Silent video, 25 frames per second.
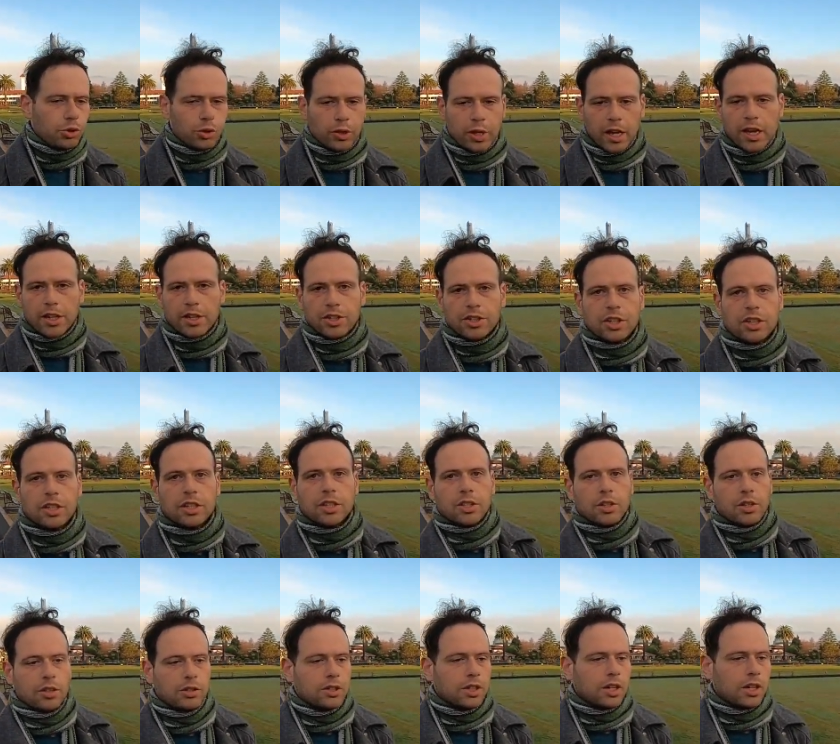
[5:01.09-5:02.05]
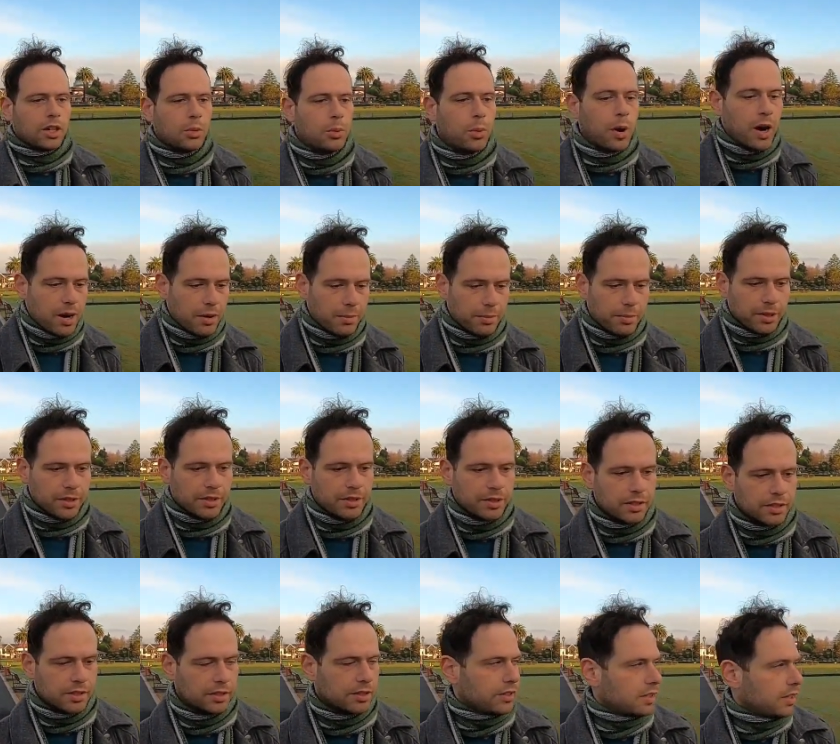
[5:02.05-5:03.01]
education and all the
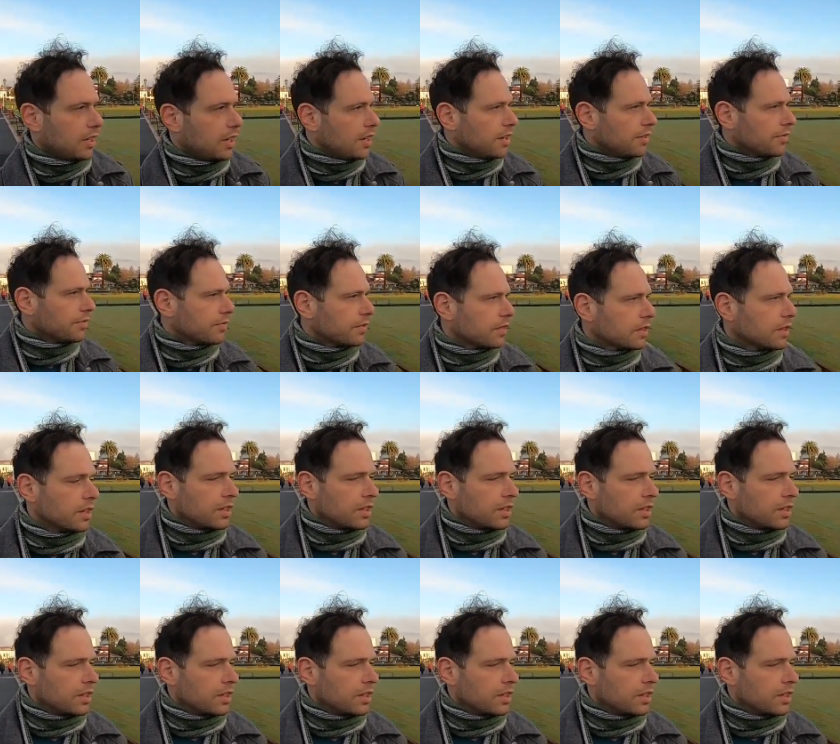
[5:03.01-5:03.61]
requirements. Yeah.